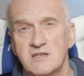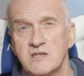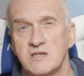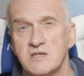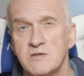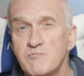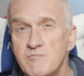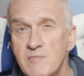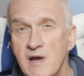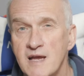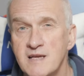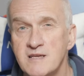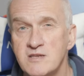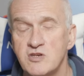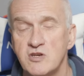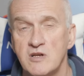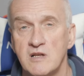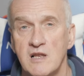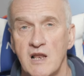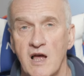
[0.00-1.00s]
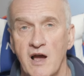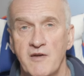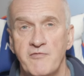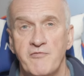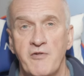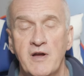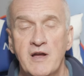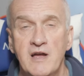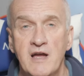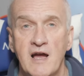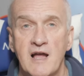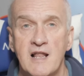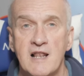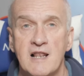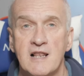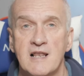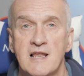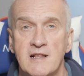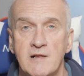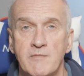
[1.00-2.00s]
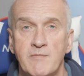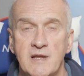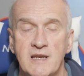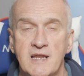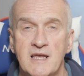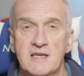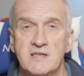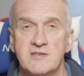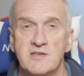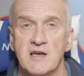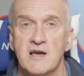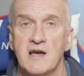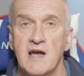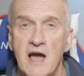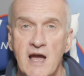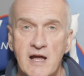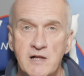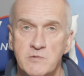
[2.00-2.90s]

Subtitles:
Just makes your life a little bit easier,